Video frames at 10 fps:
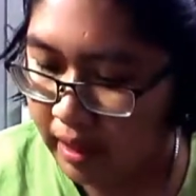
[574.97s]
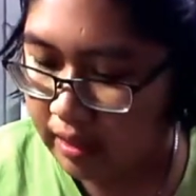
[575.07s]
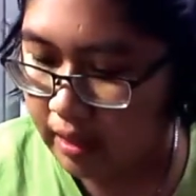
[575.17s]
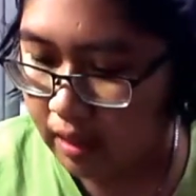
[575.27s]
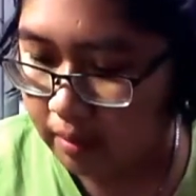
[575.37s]

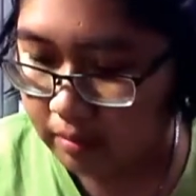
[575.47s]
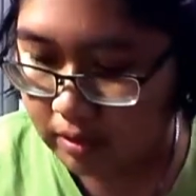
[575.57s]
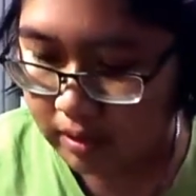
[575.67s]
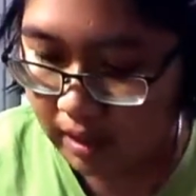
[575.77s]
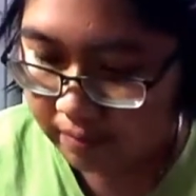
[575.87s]
um, the
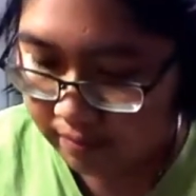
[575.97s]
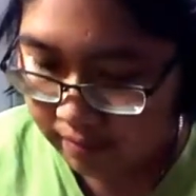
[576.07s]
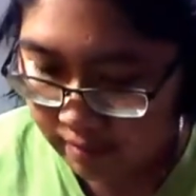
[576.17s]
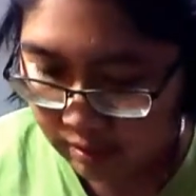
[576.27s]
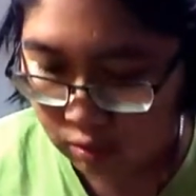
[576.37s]

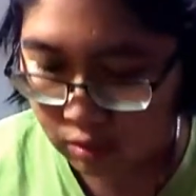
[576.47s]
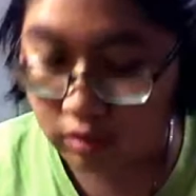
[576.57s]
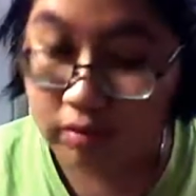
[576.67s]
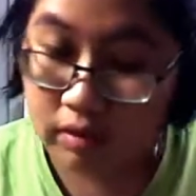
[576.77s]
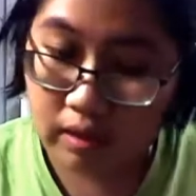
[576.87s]
staff at Tokyo
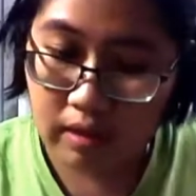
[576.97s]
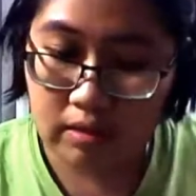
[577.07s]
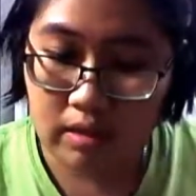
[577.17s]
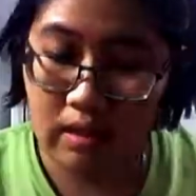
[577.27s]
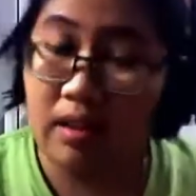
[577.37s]
Treat
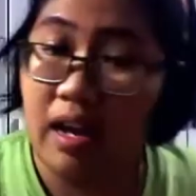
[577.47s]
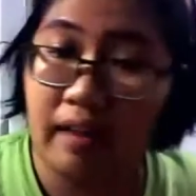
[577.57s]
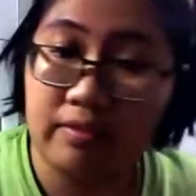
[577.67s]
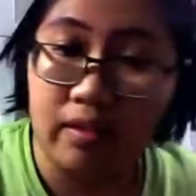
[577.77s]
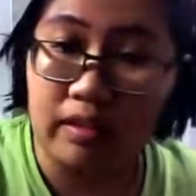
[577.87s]
actually
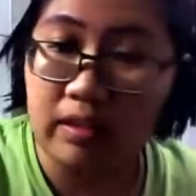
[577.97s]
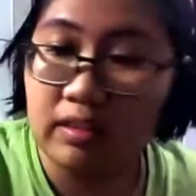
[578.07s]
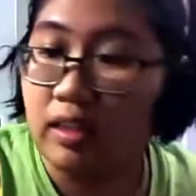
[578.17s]
have tried this,